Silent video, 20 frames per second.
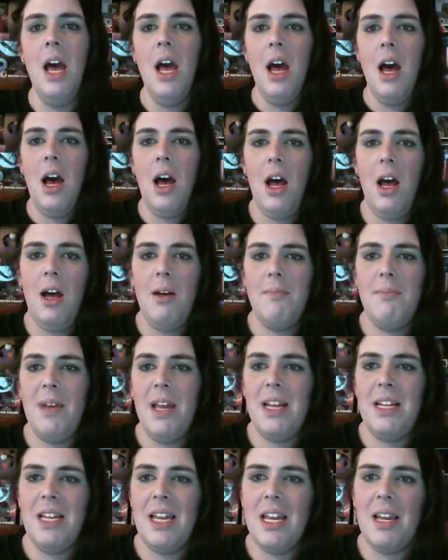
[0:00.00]

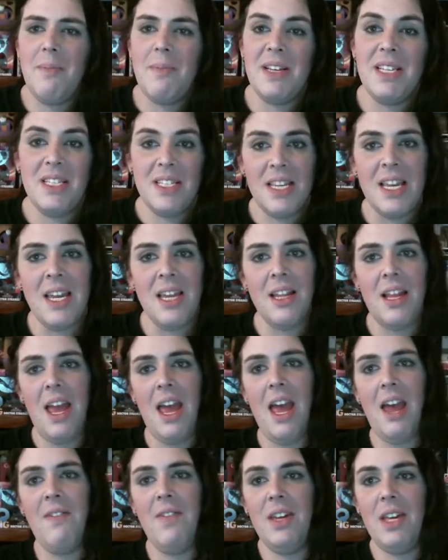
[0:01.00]
And he can be seen
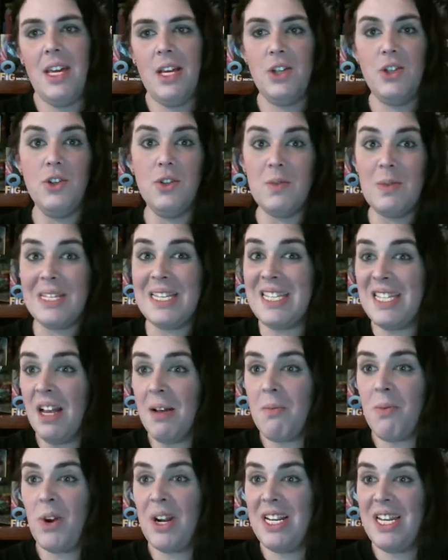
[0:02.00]
having issues with
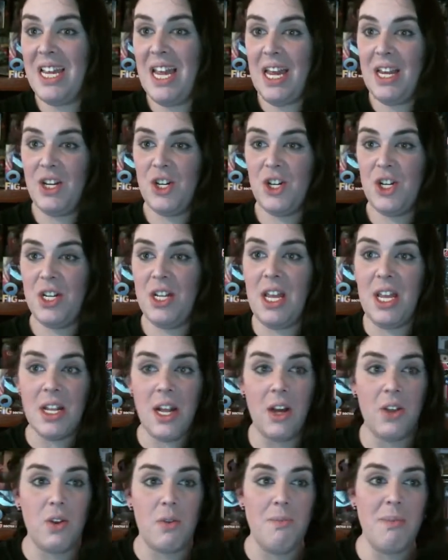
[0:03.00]
some radiation in
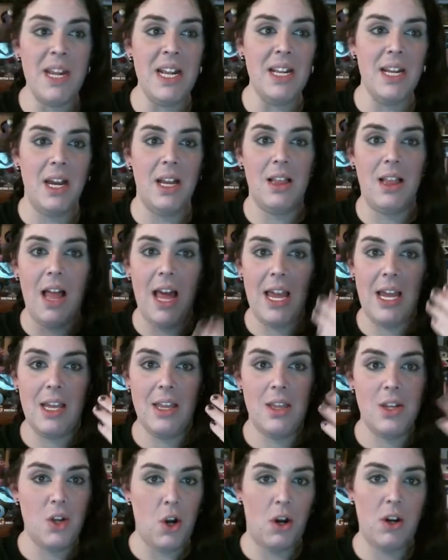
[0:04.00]
other media, like
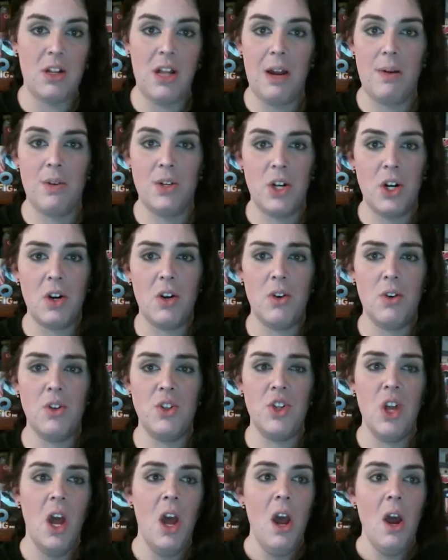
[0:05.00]
The Dark Knight Returns,